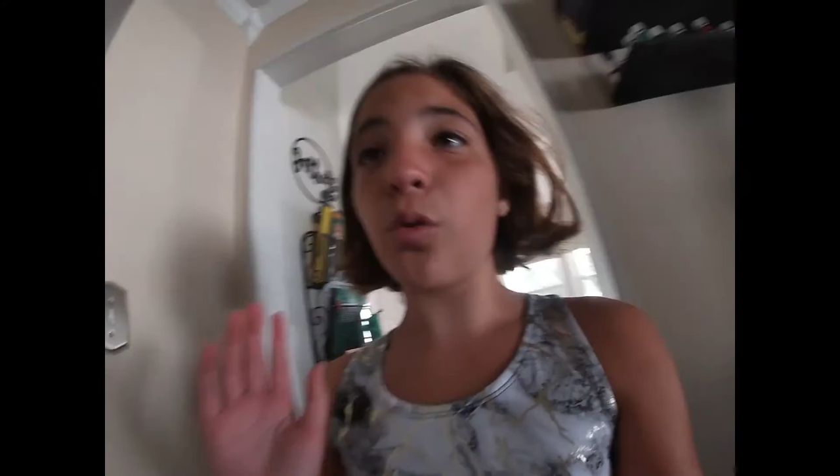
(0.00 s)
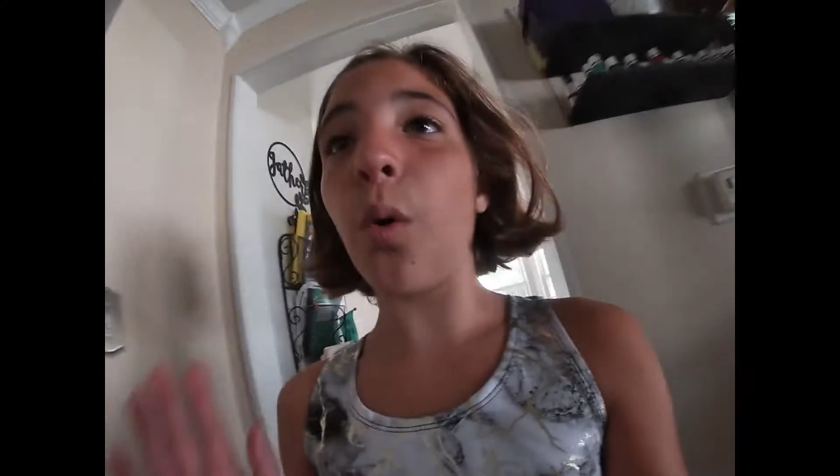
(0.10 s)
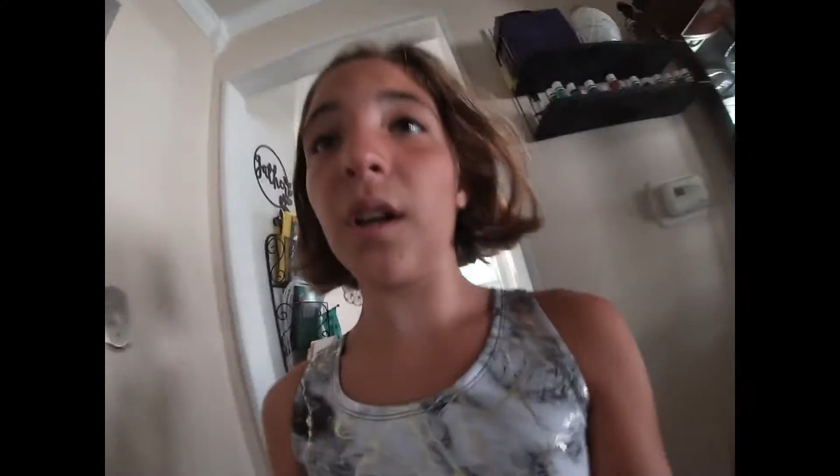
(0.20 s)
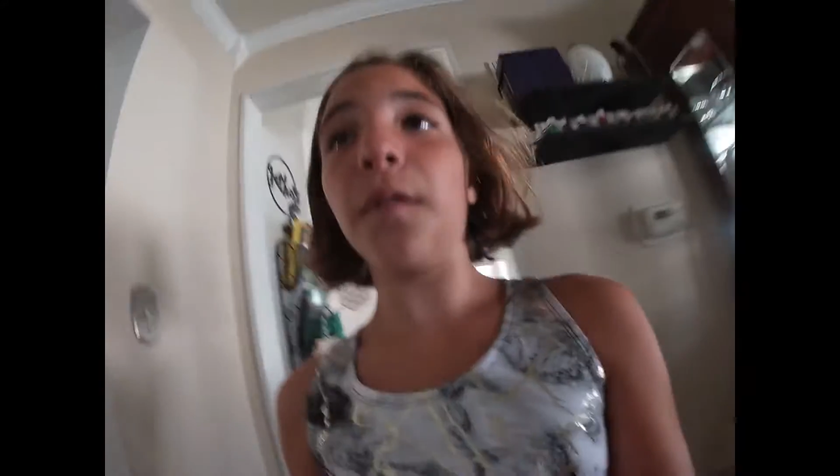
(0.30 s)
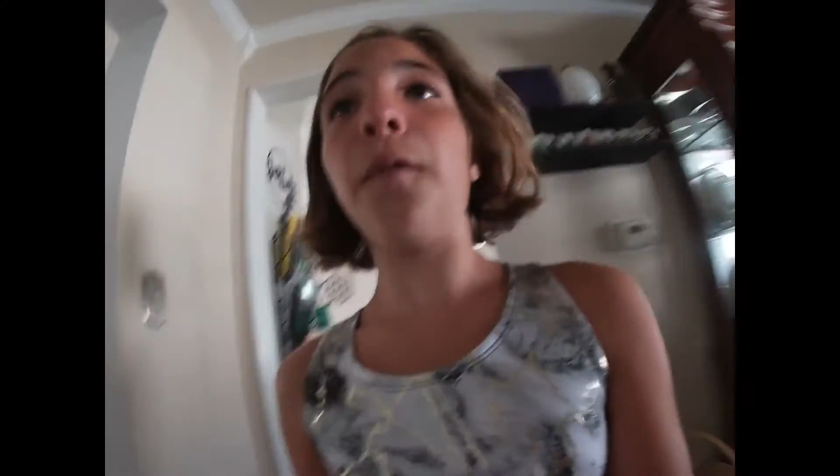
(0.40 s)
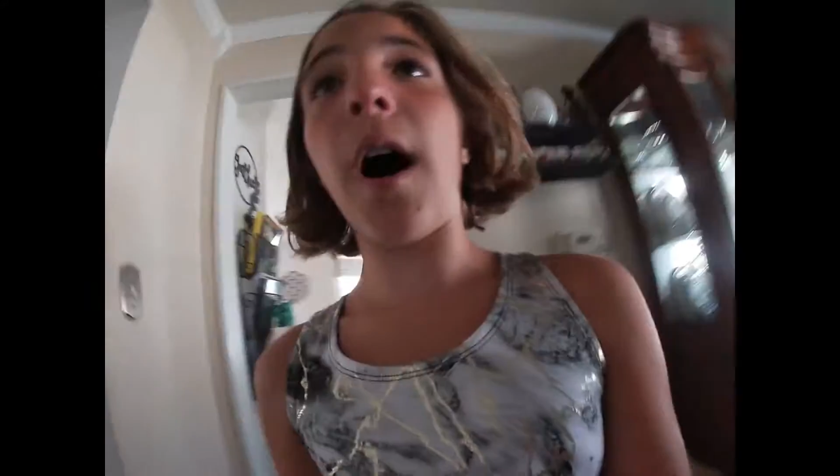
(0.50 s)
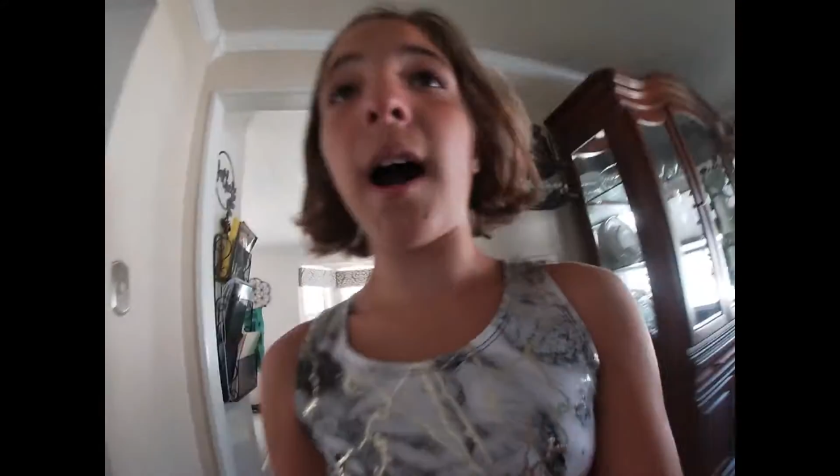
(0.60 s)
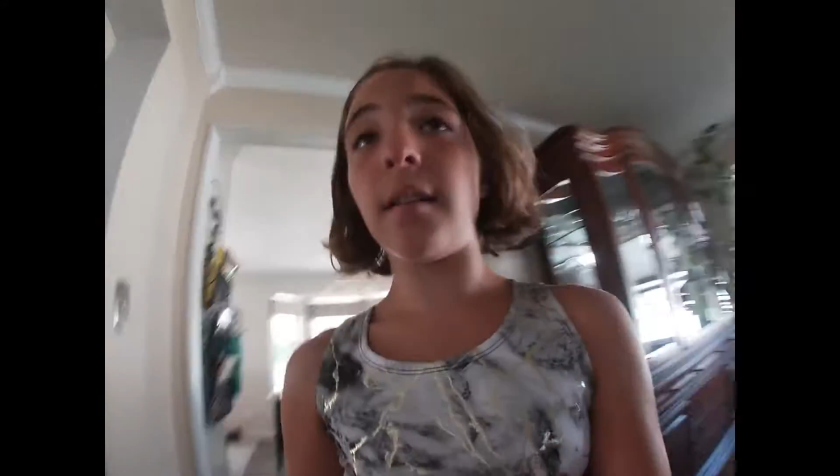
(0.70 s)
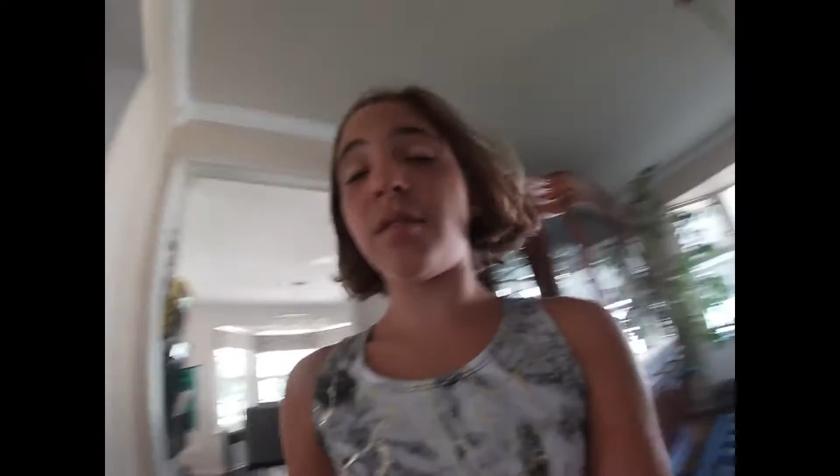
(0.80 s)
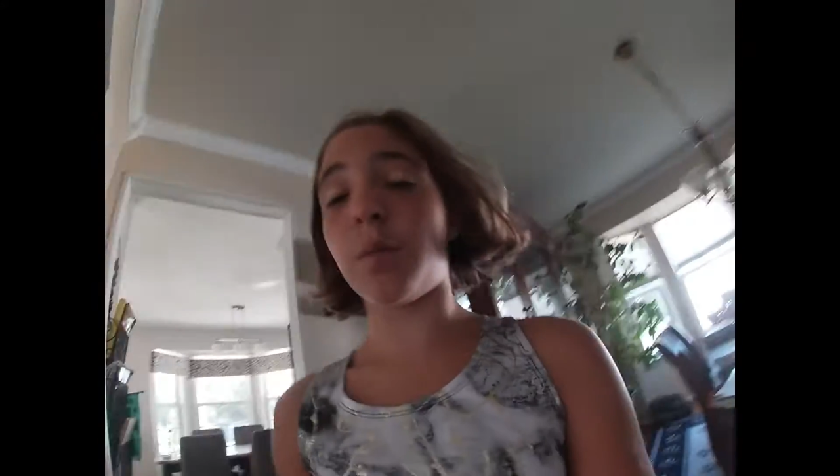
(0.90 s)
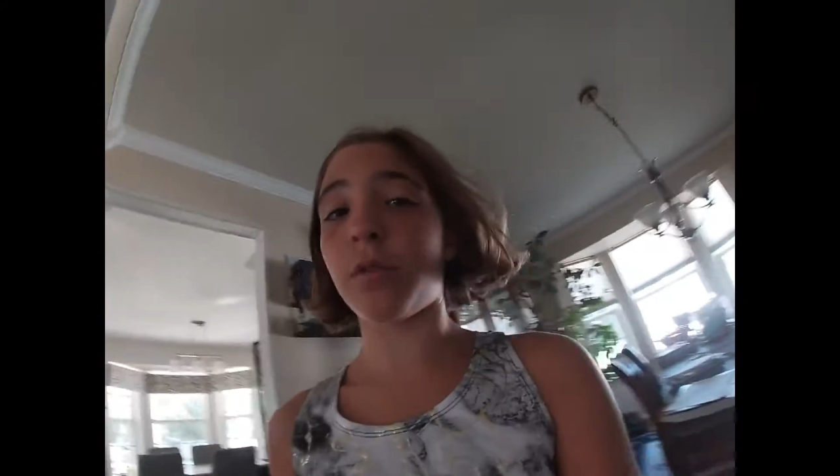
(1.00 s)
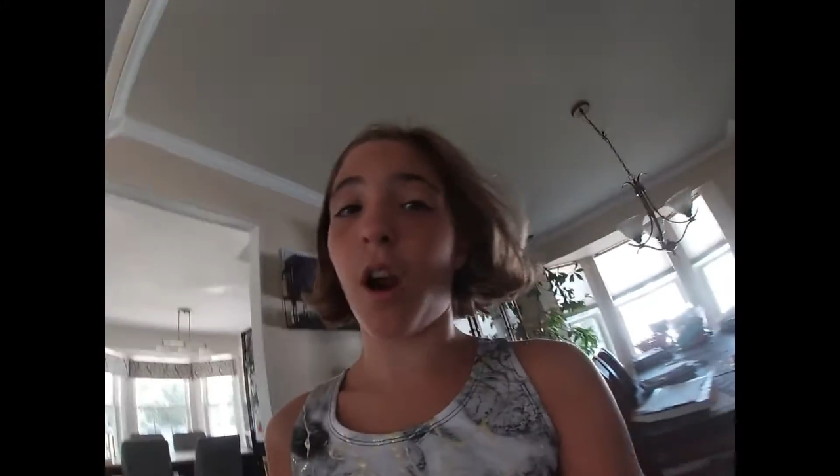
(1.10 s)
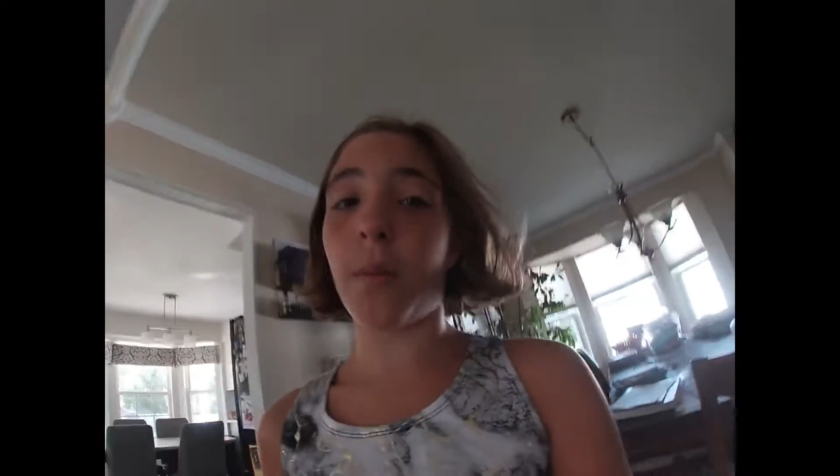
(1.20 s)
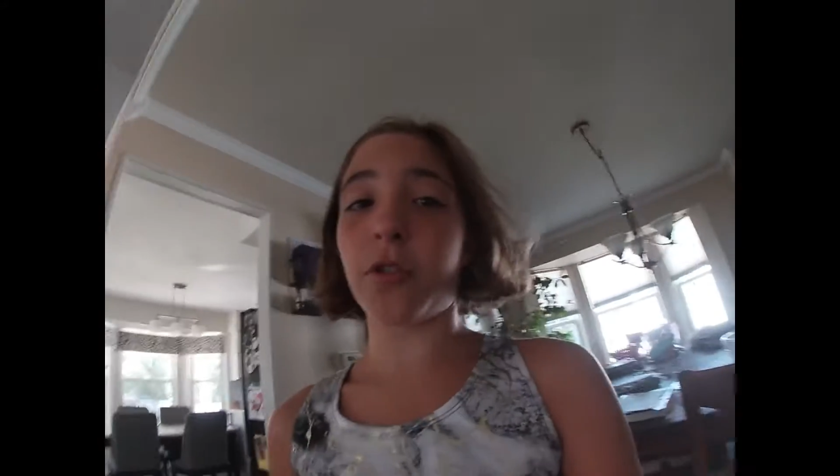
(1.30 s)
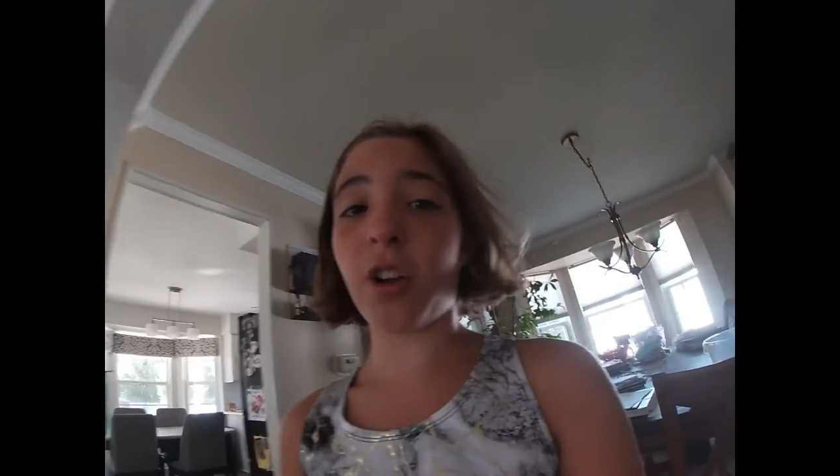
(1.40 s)
25
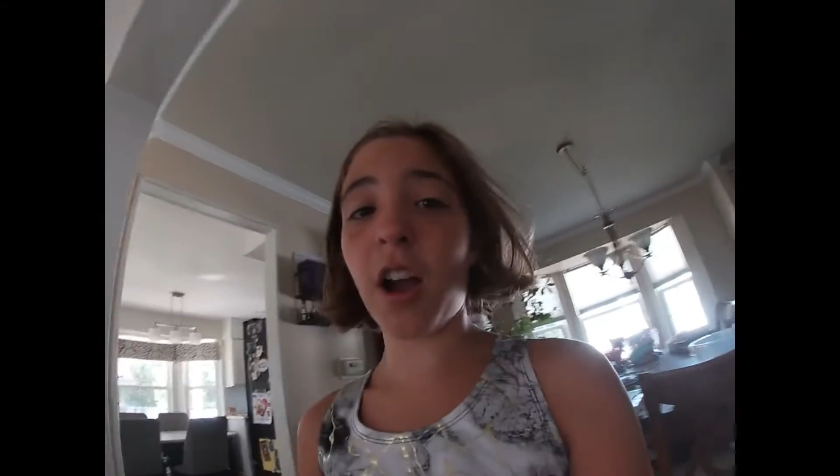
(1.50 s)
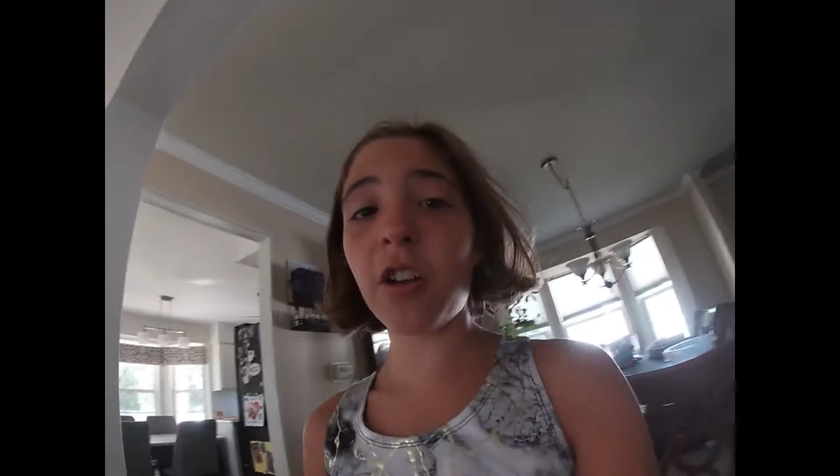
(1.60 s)
subscribers.